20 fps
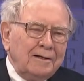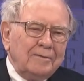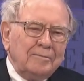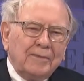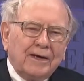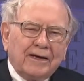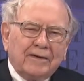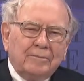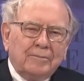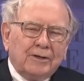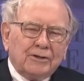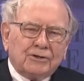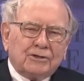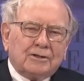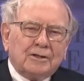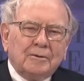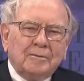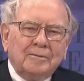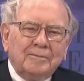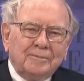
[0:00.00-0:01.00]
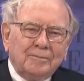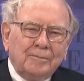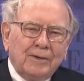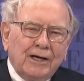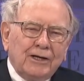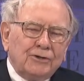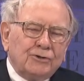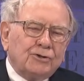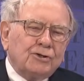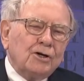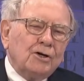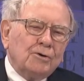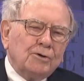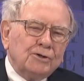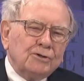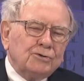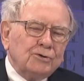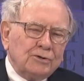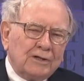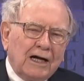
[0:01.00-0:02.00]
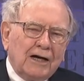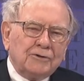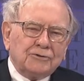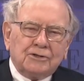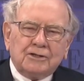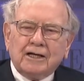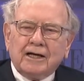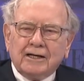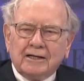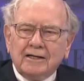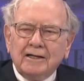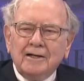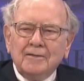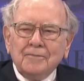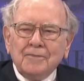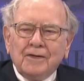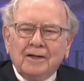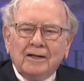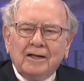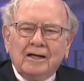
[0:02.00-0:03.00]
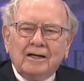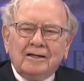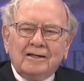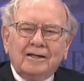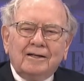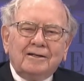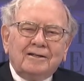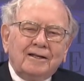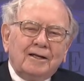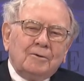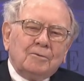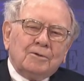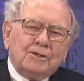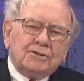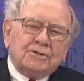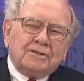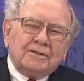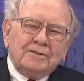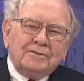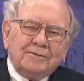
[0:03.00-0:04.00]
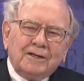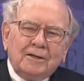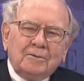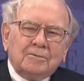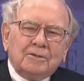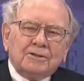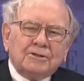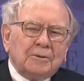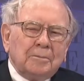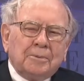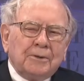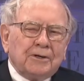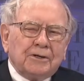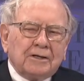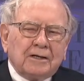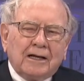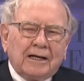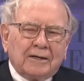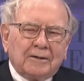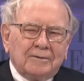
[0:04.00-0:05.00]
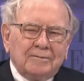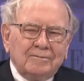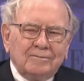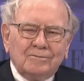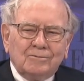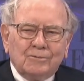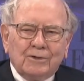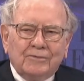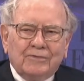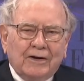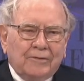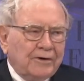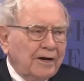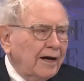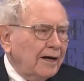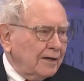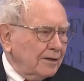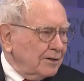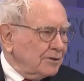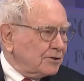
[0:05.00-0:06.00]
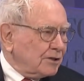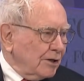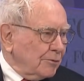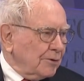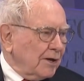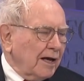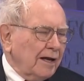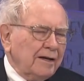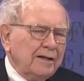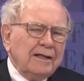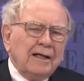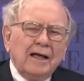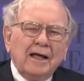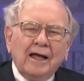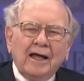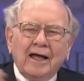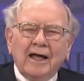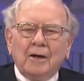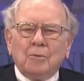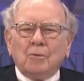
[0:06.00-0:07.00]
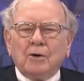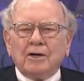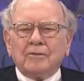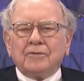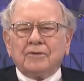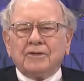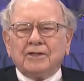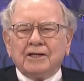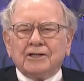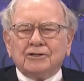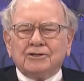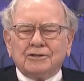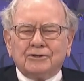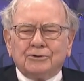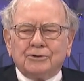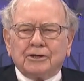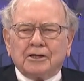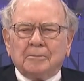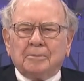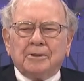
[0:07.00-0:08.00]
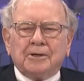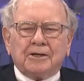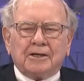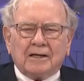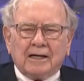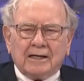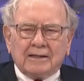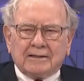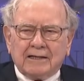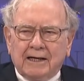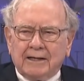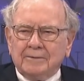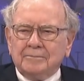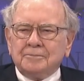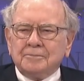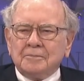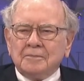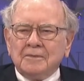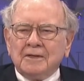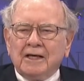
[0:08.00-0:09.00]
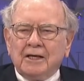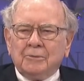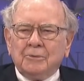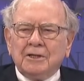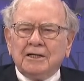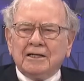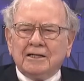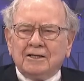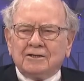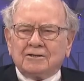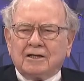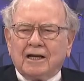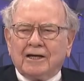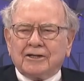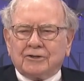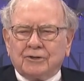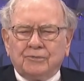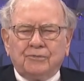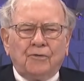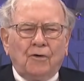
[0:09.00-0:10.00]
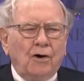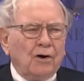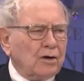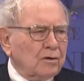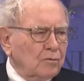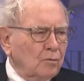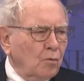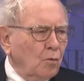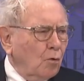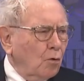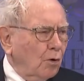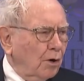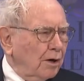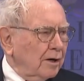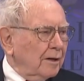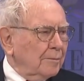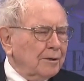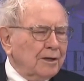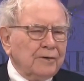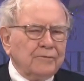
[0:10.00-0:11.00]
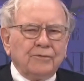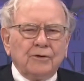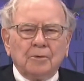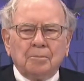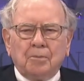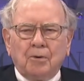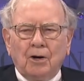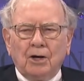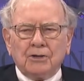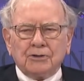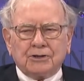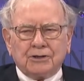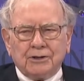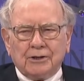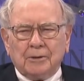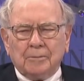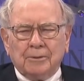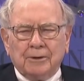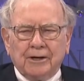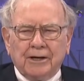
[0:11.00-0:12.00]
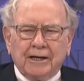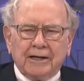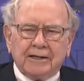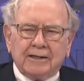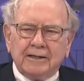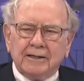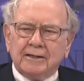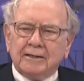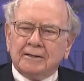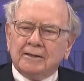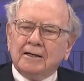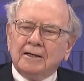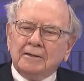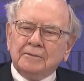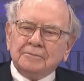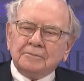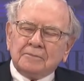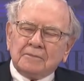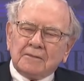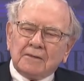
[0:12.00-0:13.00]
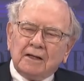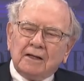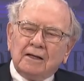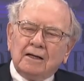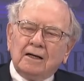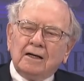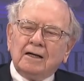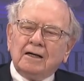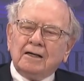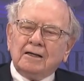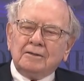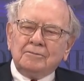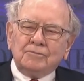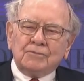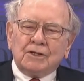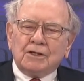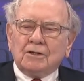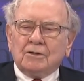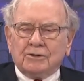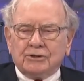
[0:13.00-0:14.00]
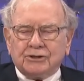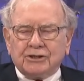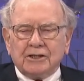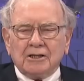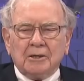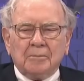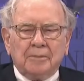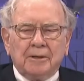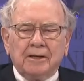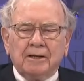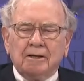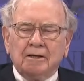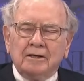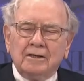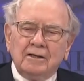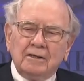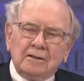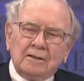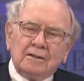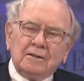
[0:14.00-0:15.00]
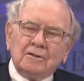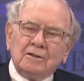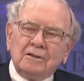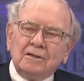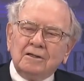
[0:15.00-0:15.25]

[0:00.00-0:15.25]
may have missed the main show in two thousand eight, it, it, it, was, it was a period like we've never had in this country. And, and one of the things during a period like that, it really is like the fog of war. I mean, if you're Paulson or Bernanke, uh, you know, or Sheila Bair, uh,